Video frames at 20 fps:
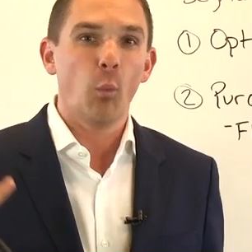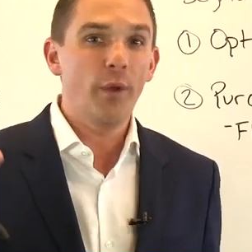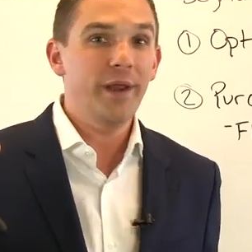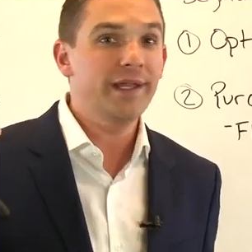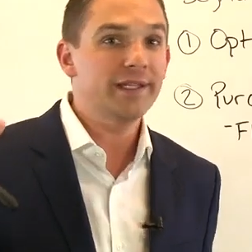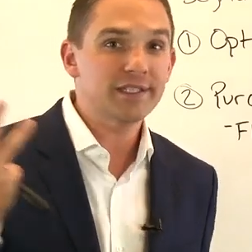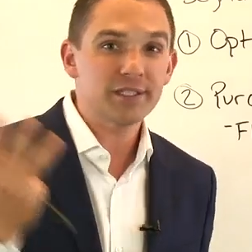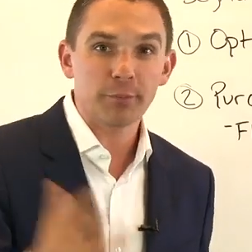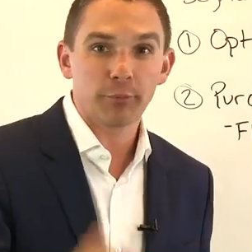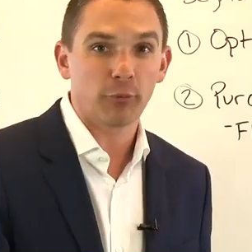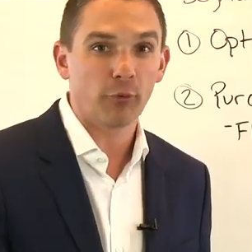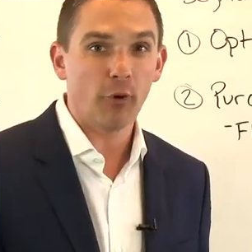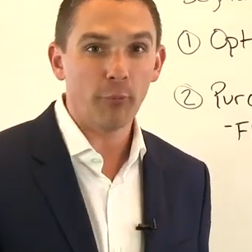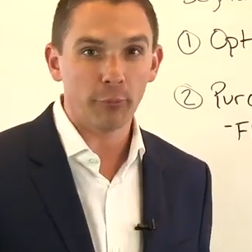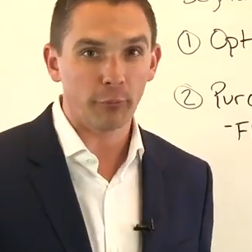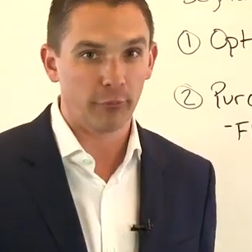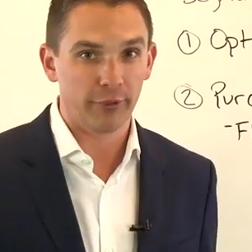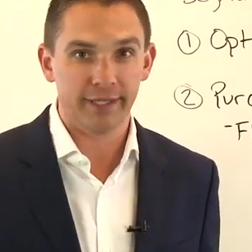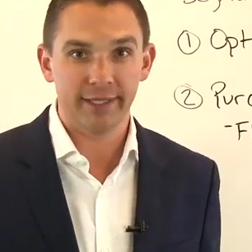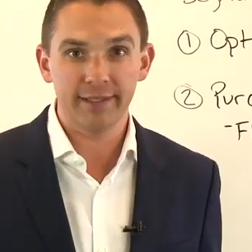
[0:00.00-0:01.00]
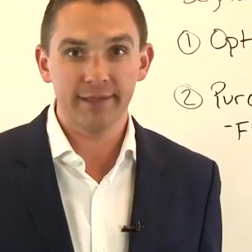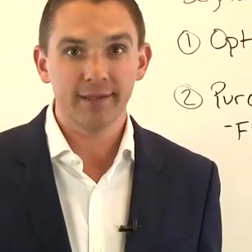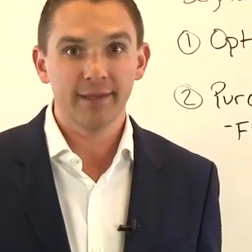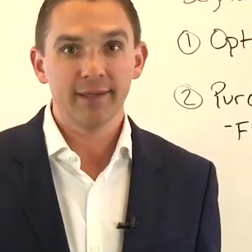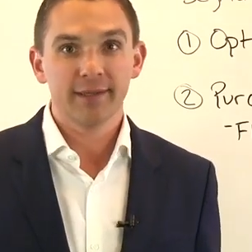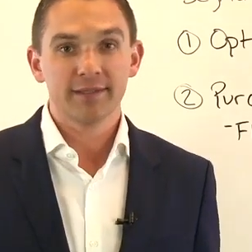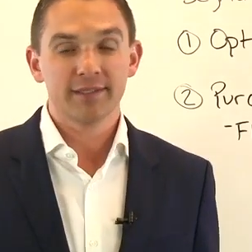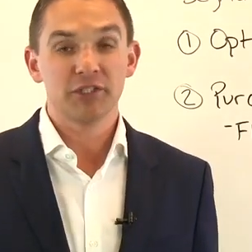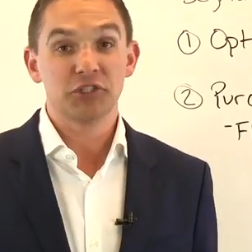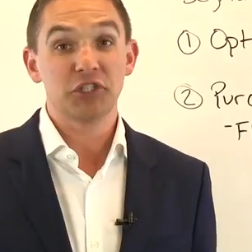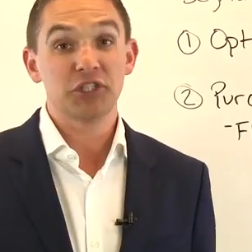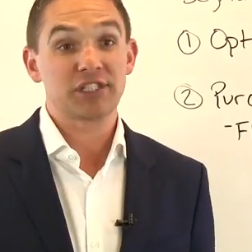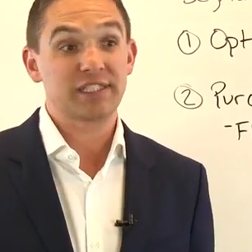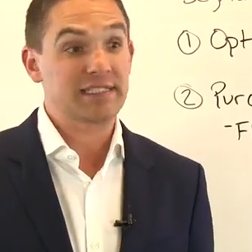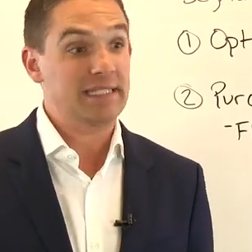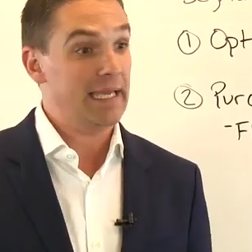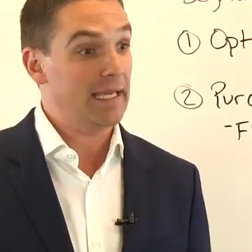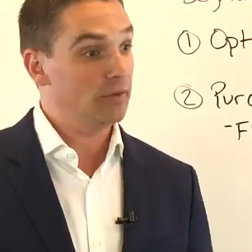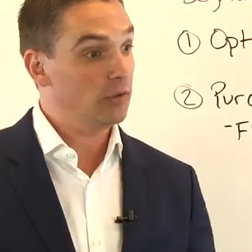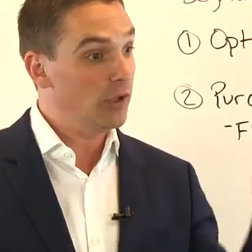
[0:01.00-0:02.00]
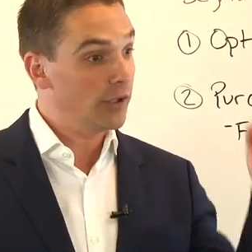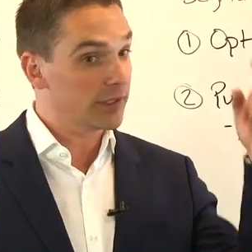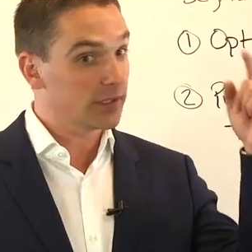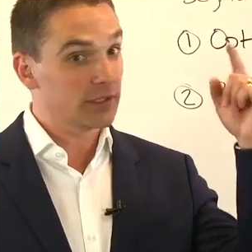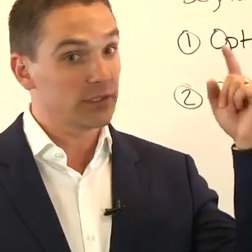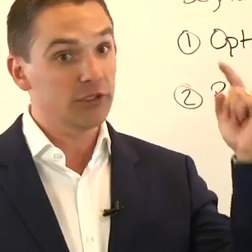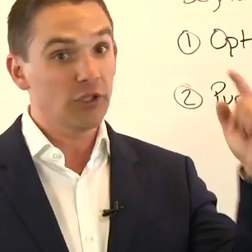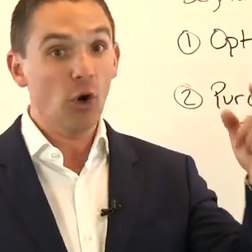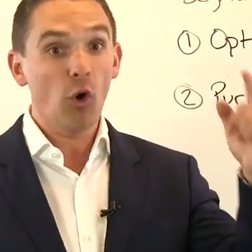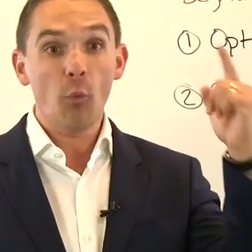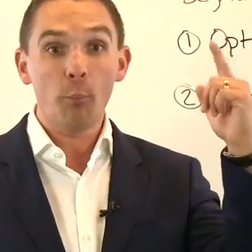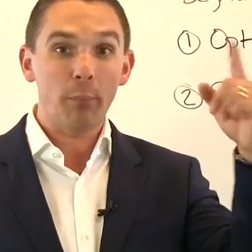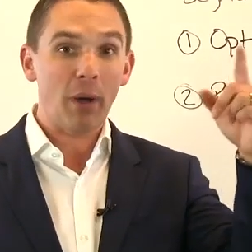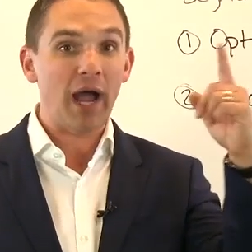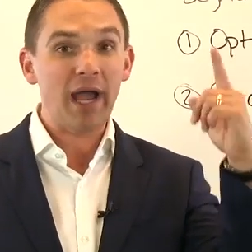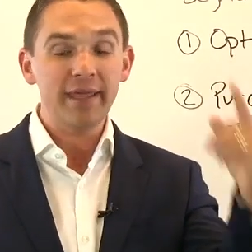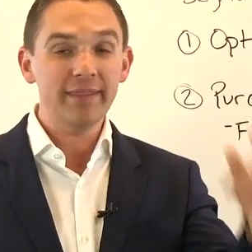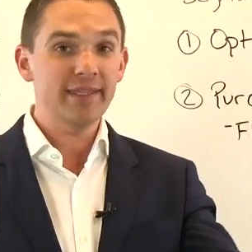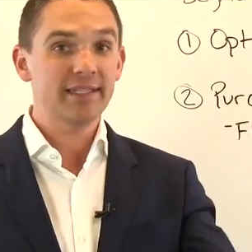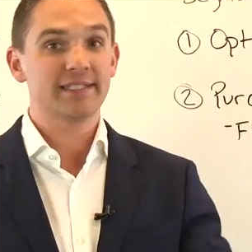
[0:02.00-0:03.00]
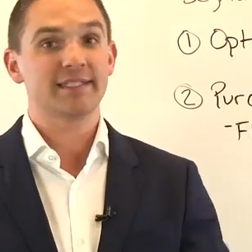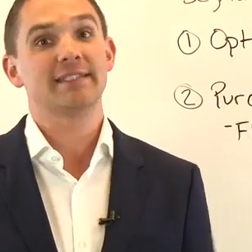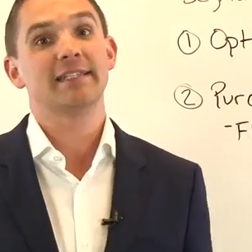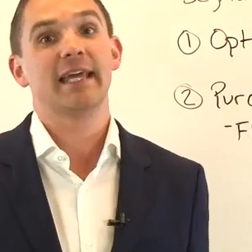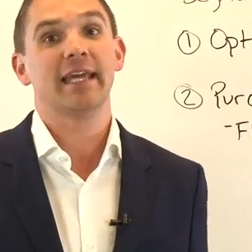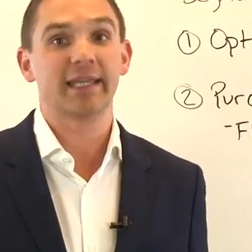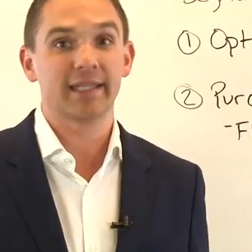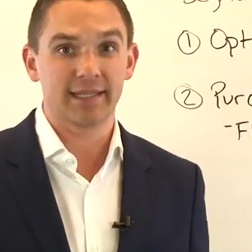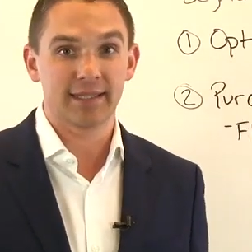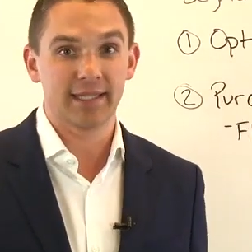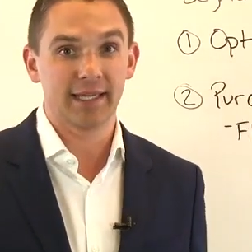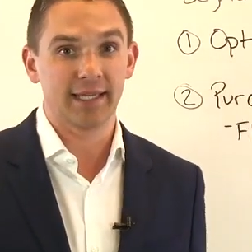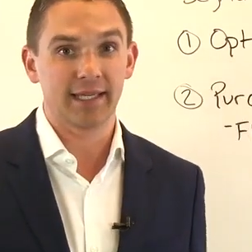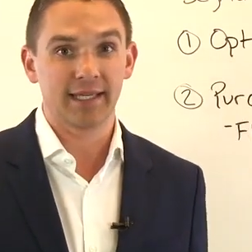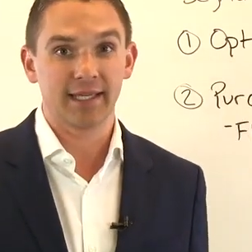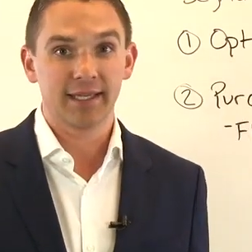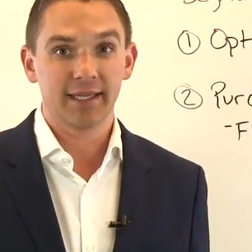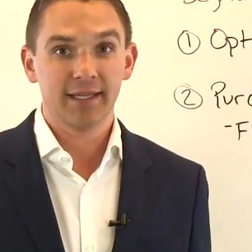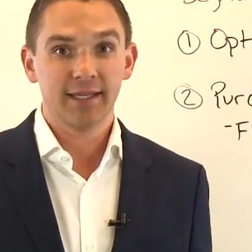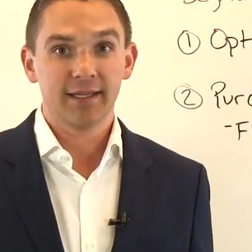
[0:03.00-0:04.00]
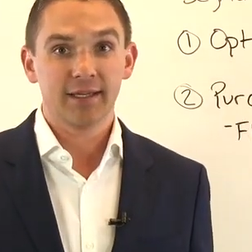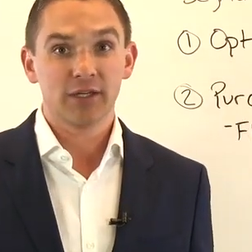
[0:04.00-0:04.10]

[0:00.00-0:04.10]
When it's appropriate to just say, look, go buy this dang thing.